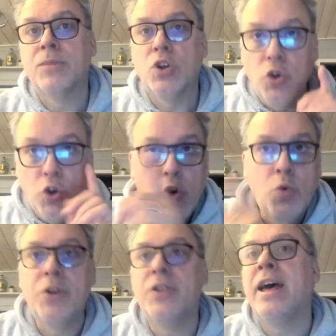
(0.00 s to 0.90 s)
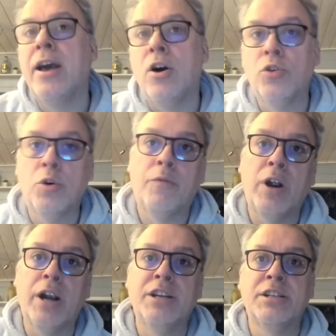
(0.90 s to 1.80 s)
"You were there on Good
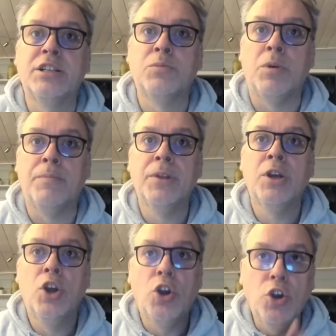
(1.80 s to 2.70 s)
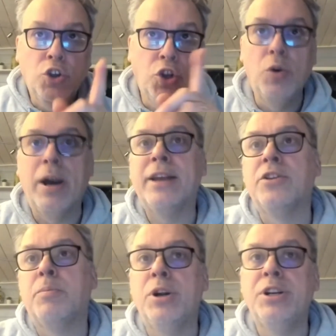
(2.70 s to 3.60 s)
Friday," she said to one. "You had on the
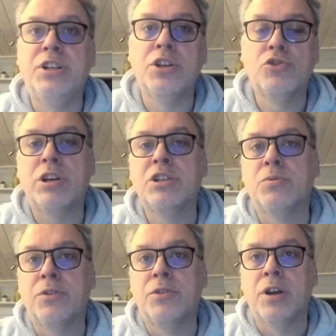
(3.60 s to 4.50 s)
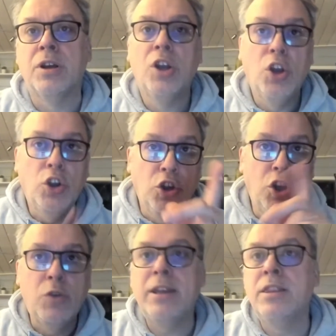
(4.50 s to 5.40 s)
prettiest dress to another.
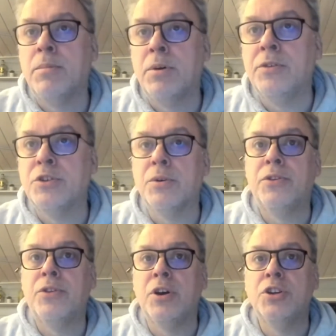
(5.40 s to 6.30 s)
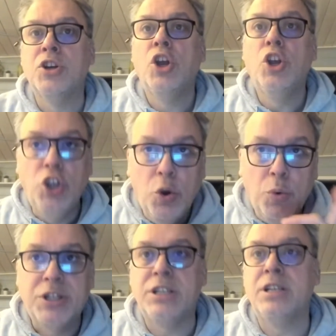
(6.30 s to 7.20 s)
You ate the mutton to a third. You were
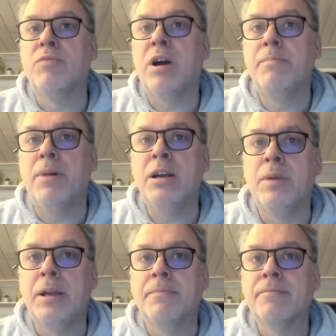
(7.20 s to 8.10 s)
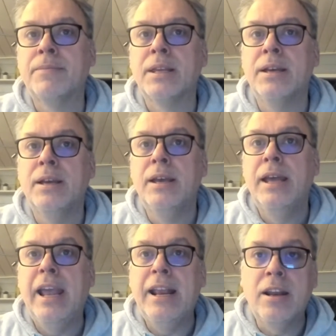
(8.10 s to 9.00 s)
sitting right by me."
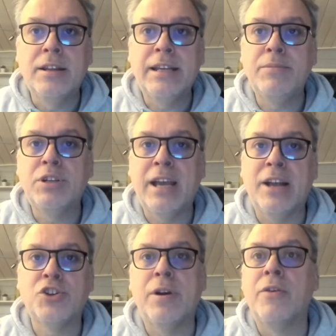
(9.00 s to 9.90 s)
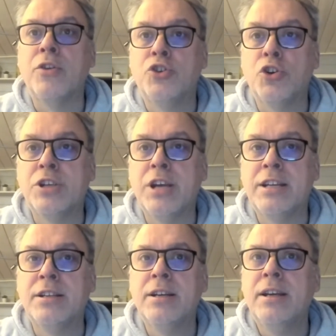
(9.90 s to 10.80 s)
In an attempt to catch her out, the judge said,
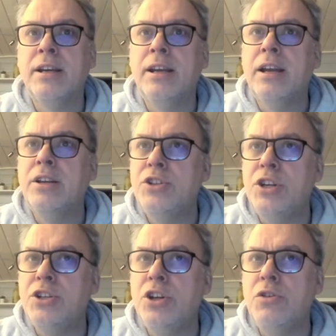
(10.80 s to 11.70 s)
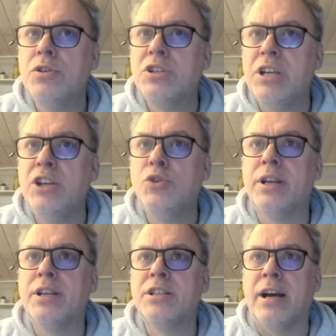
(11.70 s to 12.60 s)
"Did you see Joanna
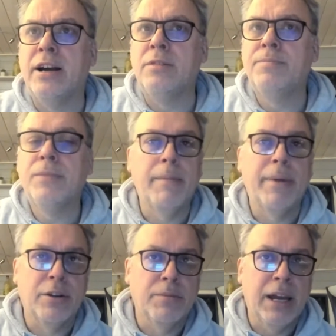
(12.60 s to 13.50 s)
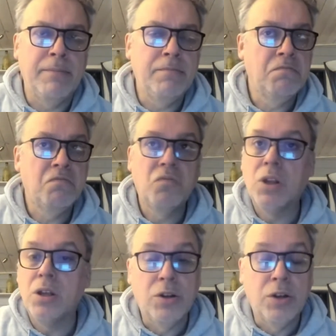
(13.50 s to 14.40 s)
Style, a made-up name?"
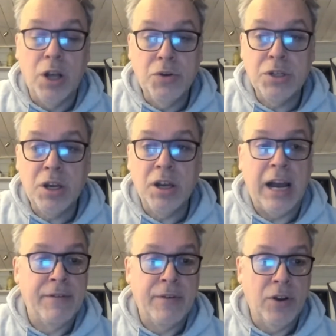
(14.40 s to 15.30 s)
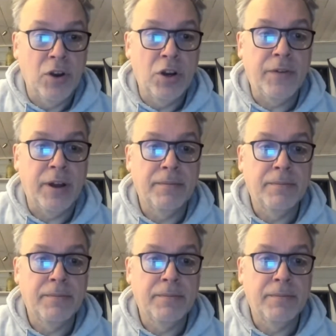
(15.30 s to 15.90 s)
"No, sir, I've never heard of her."